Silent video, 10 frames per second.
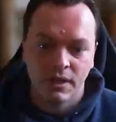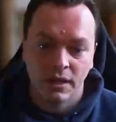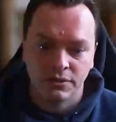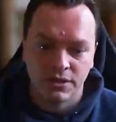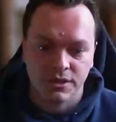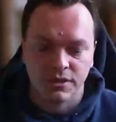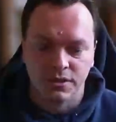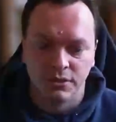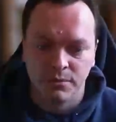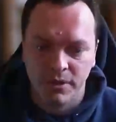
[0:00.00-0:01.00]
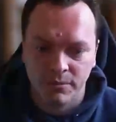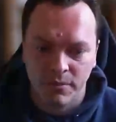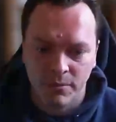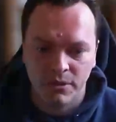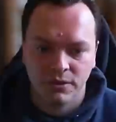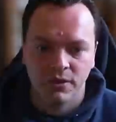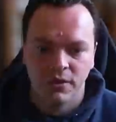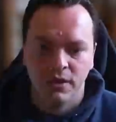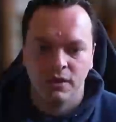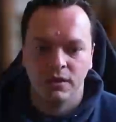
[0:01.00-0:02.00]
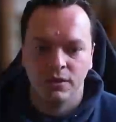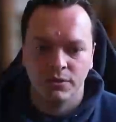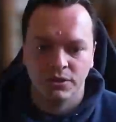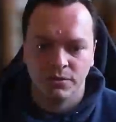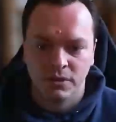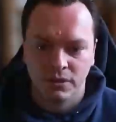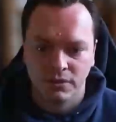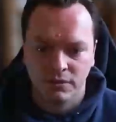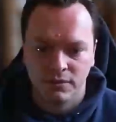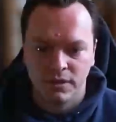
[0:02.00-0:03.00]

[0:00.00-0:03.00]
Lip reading: Now, just as you can pin members in the watch window,